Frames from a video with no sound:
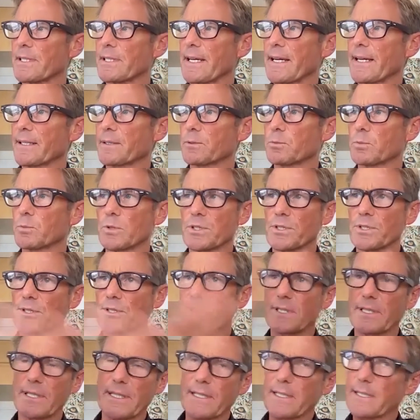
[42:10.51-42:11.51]
and
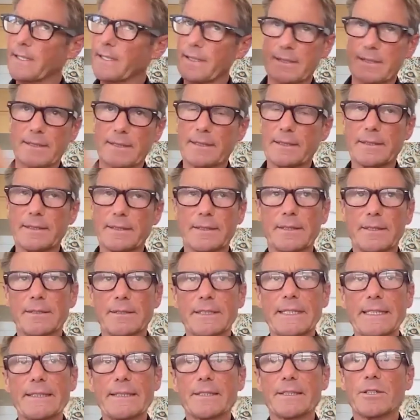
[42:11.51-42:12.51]
was
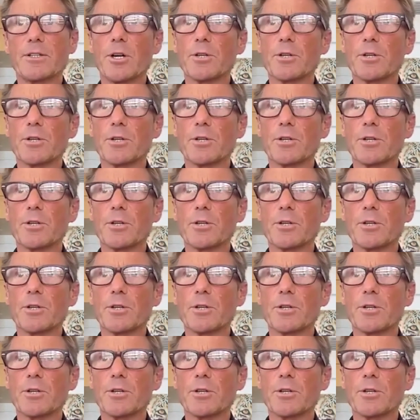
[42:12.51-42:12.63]
in the